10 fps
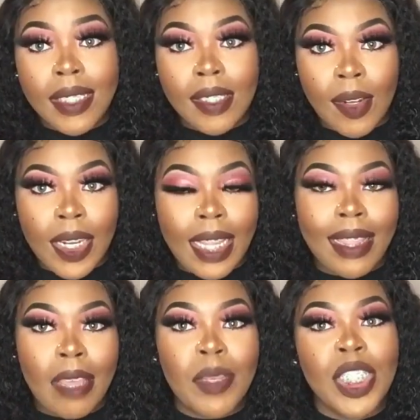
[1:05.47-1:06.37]
started,
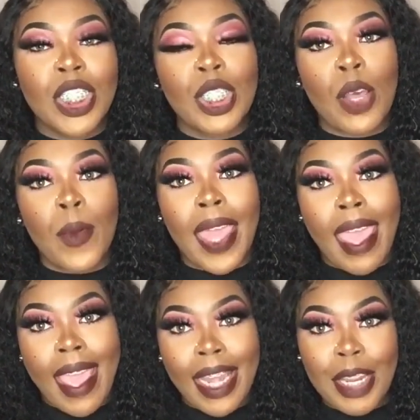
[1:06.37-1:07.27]
let me just go
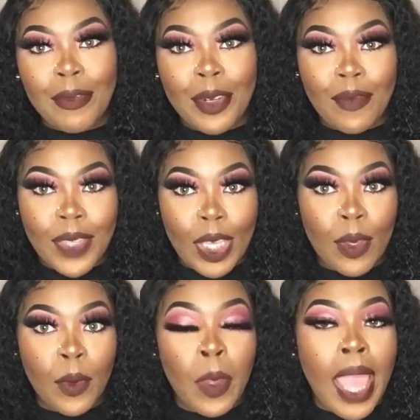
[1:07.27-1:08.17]
ahead and review
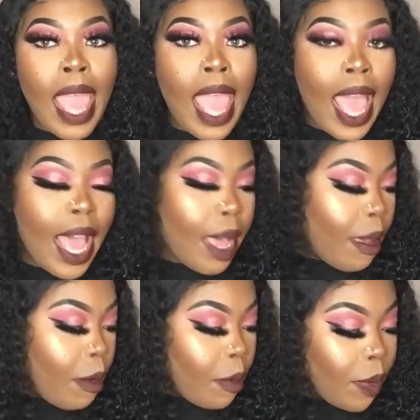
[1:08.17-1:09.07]

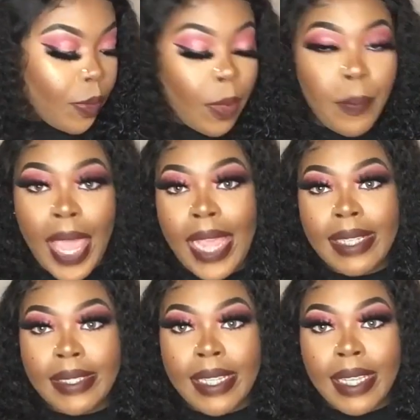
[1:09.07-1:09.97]
how the
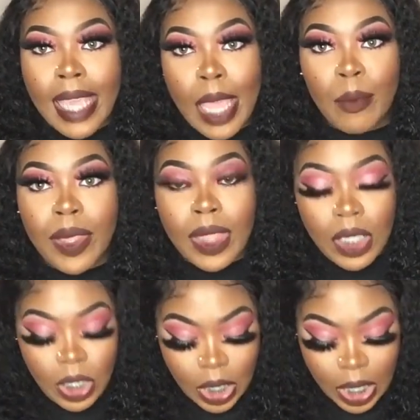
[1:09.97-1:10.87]
packaging came with the
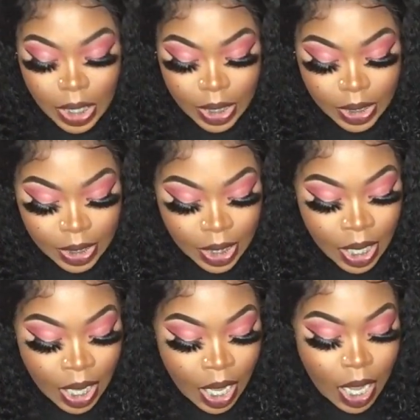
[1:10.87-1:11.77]
jeans.
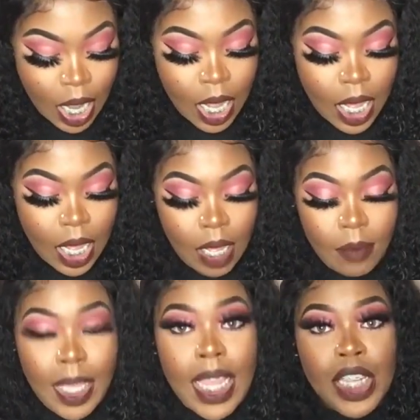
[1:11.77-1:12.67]
Um,
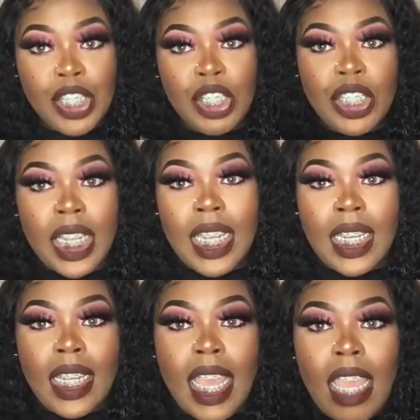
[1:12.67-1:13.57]
each
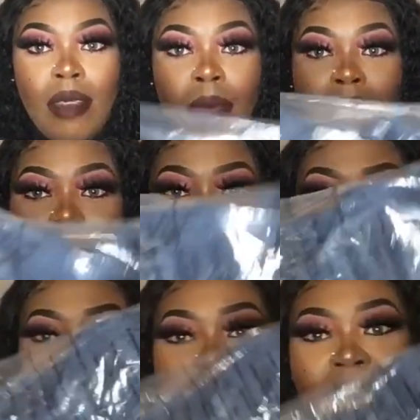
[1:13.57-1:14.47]
jean came in
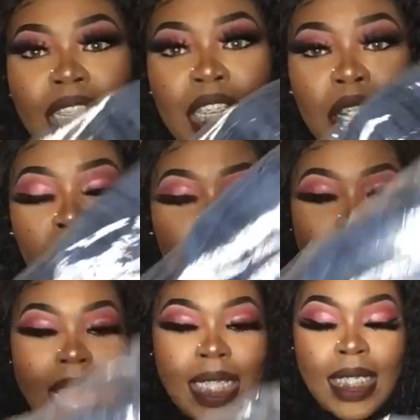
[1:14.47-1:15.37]
a clear
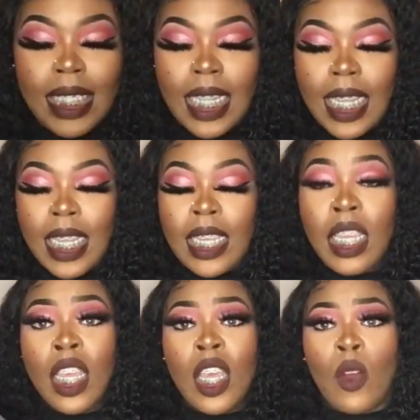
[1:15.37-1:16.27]
plastic
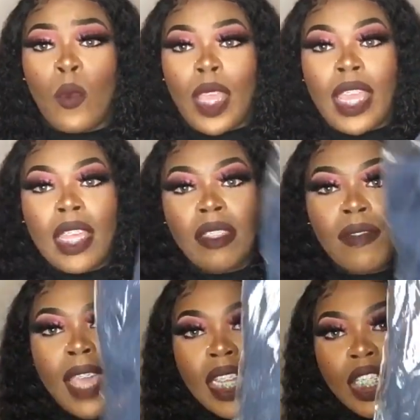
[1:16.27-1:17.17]
with
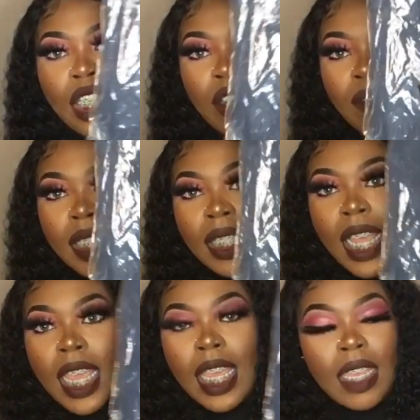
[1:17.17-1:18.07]
Fashion Nova's
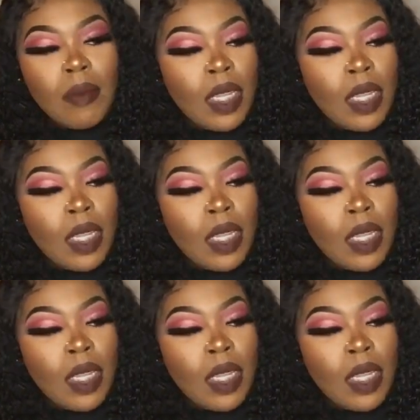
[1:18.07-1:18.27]
name